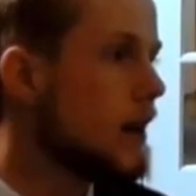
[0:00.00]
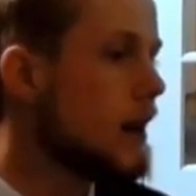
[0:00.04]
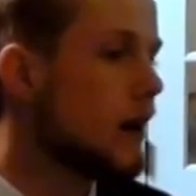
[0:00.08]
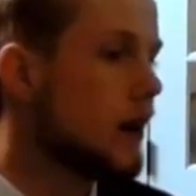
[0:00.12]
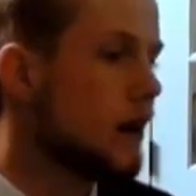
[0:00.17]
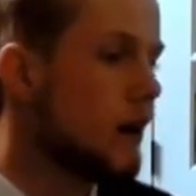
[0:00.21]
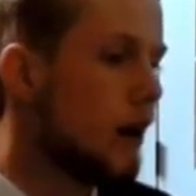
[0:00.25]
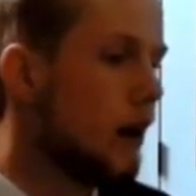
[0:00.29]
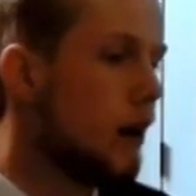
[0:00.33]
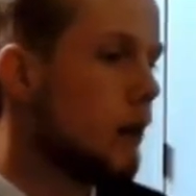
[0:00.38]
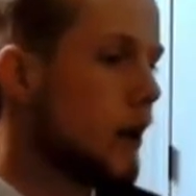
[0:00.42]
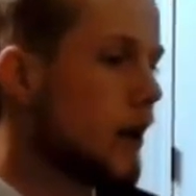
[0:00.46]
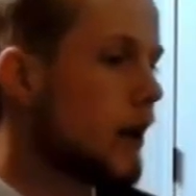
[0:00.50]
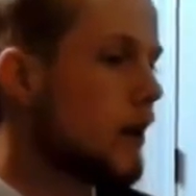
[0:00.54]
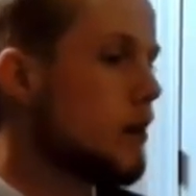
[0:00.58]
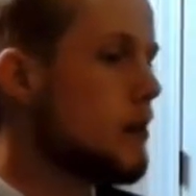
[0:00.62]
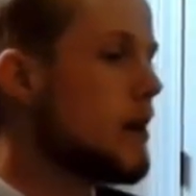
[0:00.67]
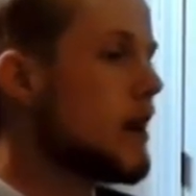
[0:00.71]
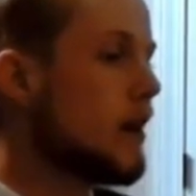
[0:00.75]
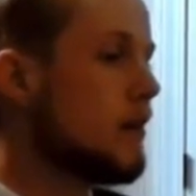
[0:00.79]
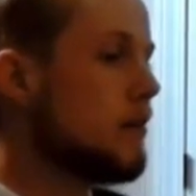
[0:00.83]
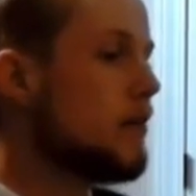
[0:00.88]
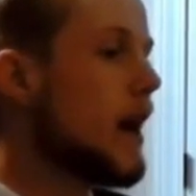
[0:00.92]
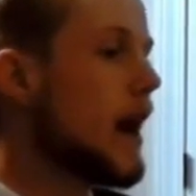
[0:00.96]
One of the
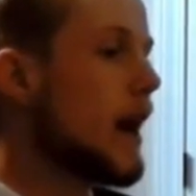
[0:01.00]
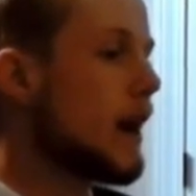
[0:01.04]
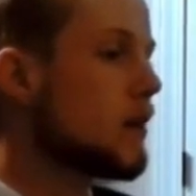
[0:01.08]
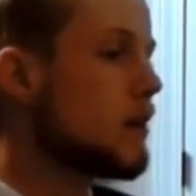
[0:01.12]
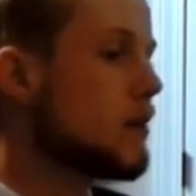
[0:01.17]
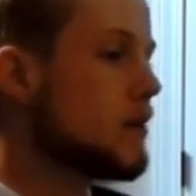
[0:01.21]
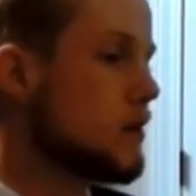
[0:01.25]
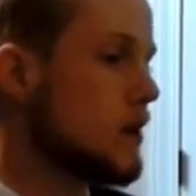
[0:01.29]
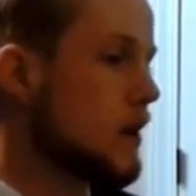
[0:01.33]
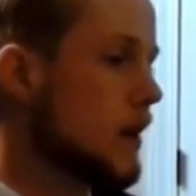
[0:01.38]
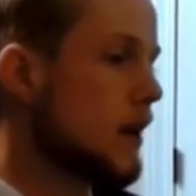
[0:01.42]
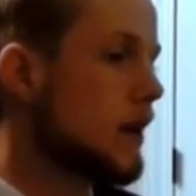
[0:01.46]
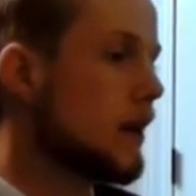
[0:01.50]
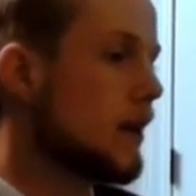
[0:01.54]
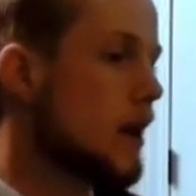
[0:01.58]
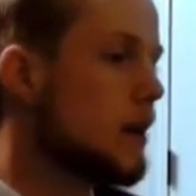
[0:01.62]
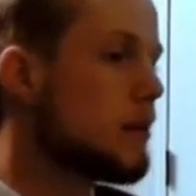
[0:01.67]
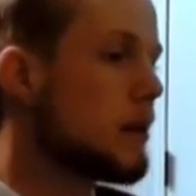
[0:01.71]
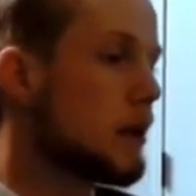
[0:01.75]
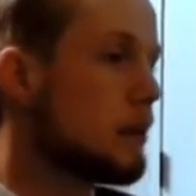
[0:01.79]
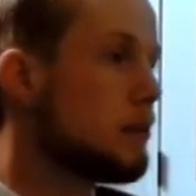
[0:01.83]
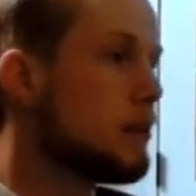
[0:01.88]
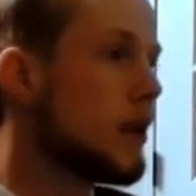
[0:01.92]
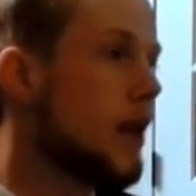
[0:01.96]
many factors that can come
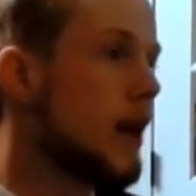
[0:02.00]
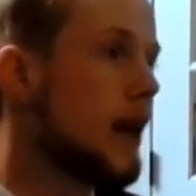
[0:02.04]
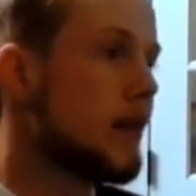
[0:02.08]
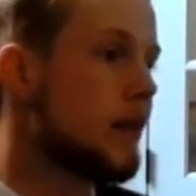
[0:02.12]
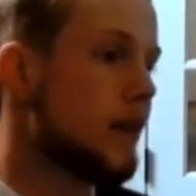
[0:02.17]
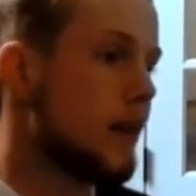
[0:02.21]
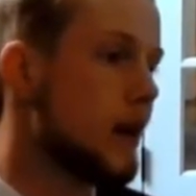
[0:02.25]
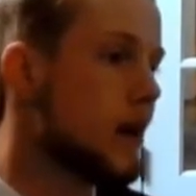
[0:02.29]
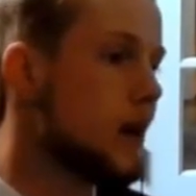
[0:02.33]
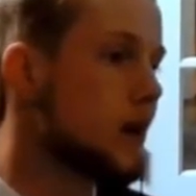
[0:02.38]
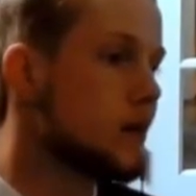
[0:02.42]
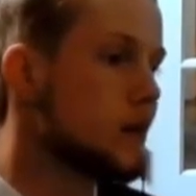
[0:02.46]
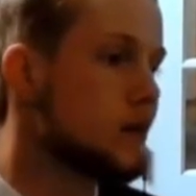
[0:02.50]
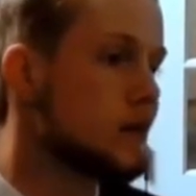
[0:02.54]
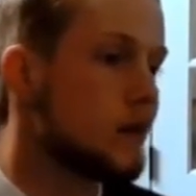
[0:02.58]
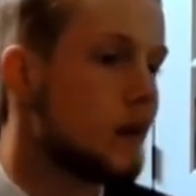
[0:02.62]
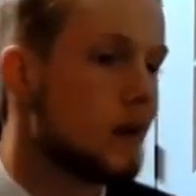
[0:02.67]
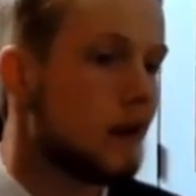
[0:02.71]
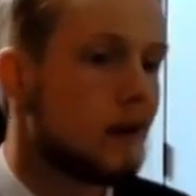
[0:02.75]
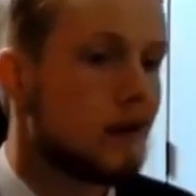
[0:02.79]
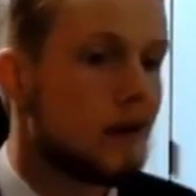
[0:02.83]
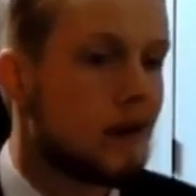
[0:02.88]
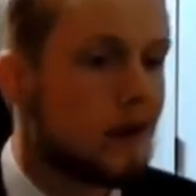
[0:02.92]
into play there. So.